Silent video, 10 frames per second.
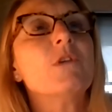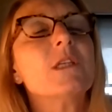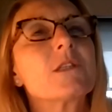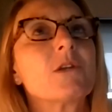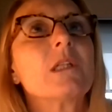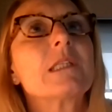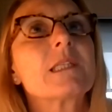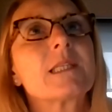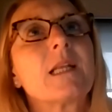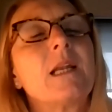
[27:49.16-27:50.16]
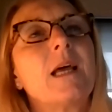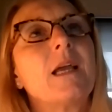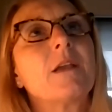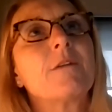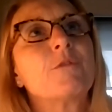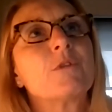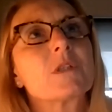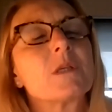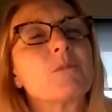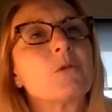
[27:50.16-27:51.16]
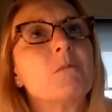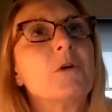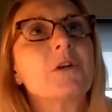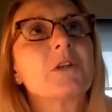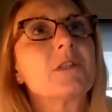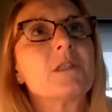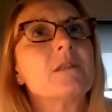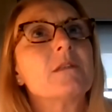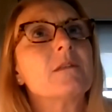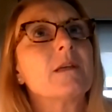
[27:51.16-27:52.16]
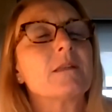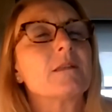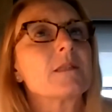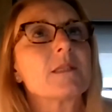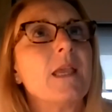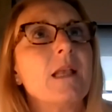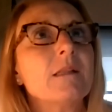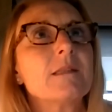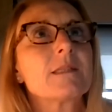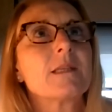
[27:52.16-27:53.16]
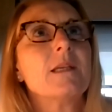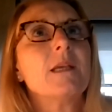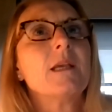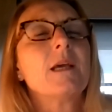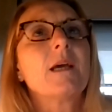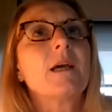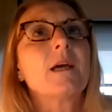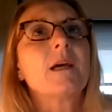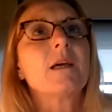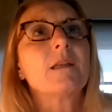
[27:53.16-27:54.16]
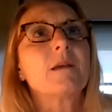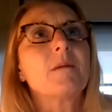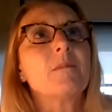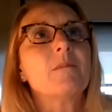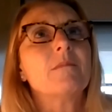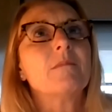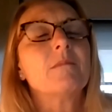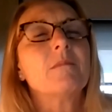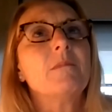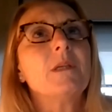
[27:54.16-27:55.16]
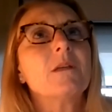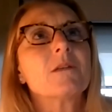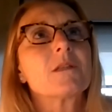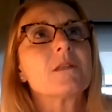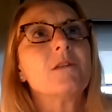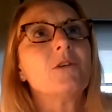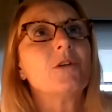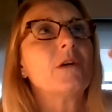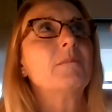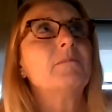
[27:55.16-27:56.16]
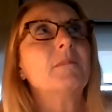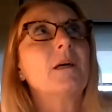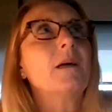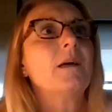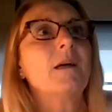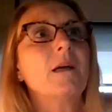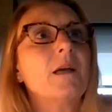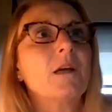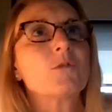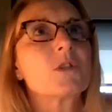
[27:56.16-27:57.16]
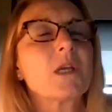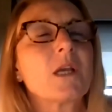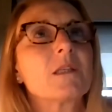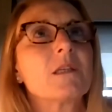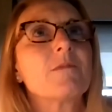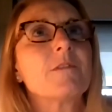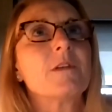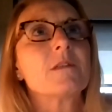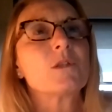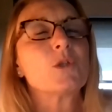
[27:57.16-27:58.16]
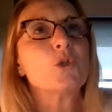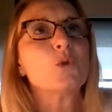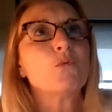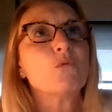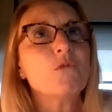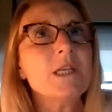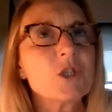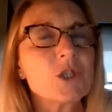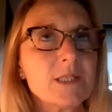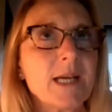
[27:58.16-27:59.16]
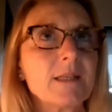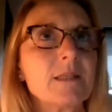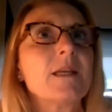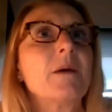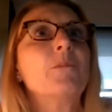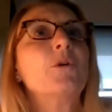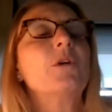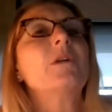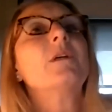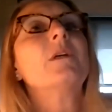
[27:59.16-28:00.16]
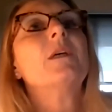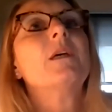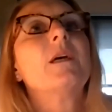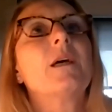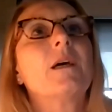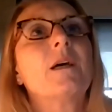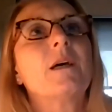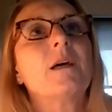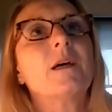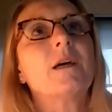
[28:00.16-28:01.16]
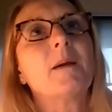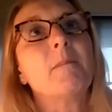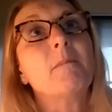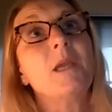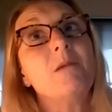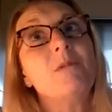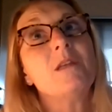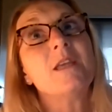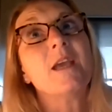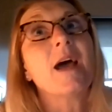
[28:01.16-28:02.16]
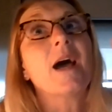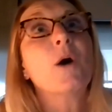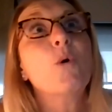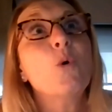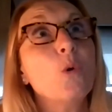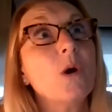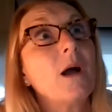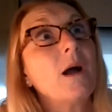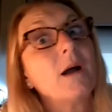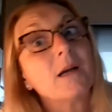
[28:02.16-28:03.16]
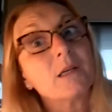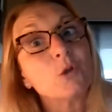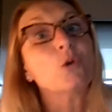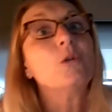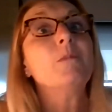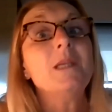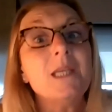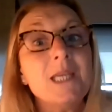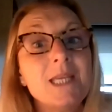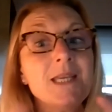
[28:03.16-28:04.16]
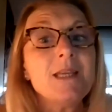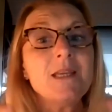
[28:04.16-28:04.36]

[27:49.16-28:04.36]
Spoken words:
results, like, for example, marketing and sales, and because their objective is to reach that number, and maybe the how could be